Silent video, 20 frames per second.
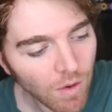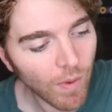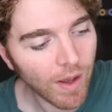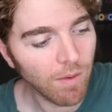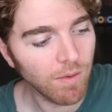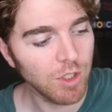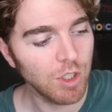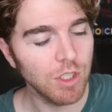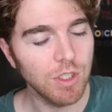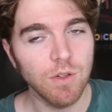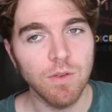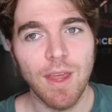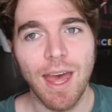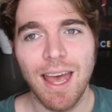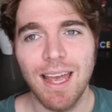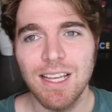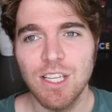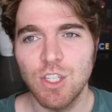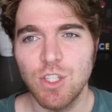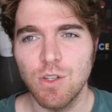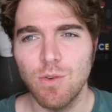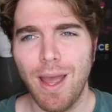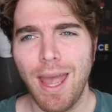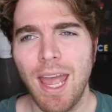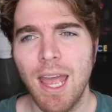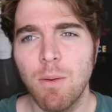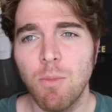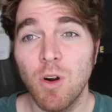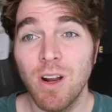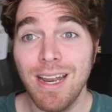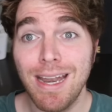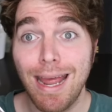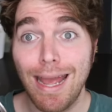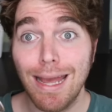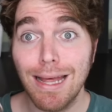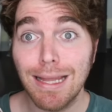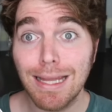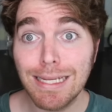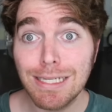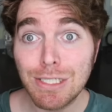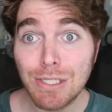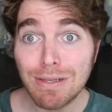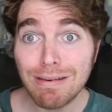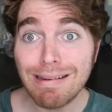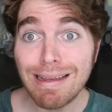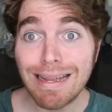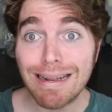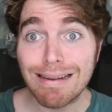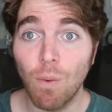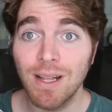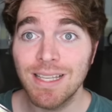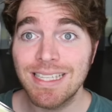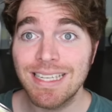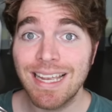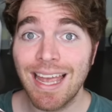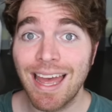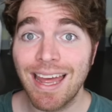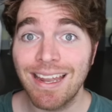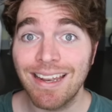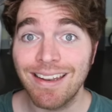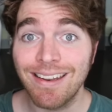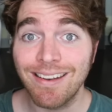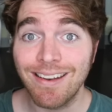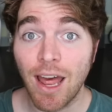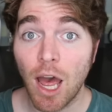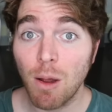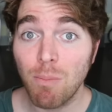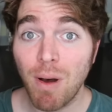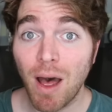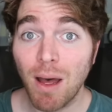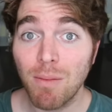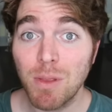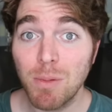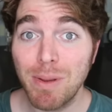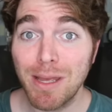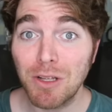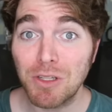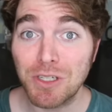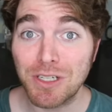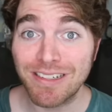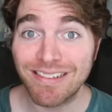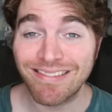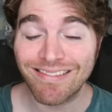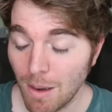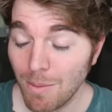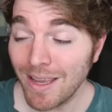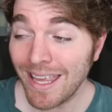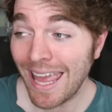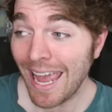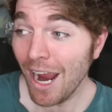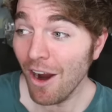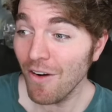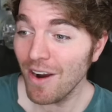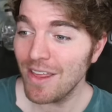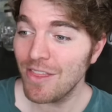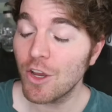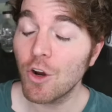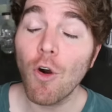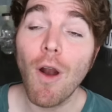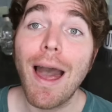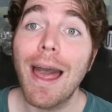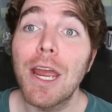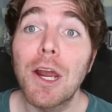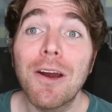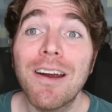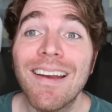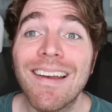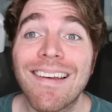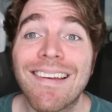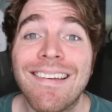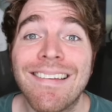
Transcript: the way we should do that is to hammer a nail into it. Once again, not Bob the Builder. I'm Carrie the Crier.